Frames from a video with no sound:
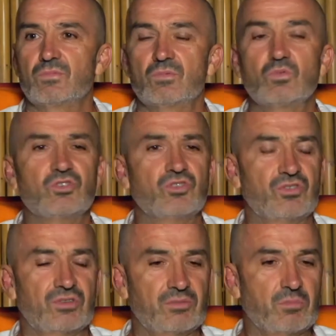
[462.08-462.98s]
which is
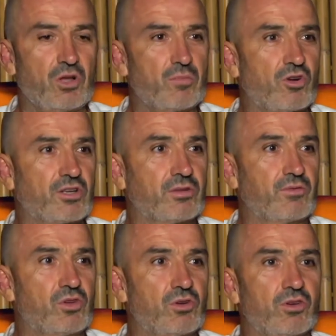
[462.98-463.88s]
a byproduct of
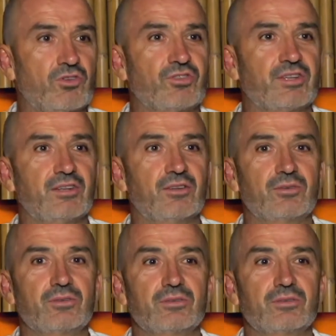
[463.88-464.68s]
curiosity, no?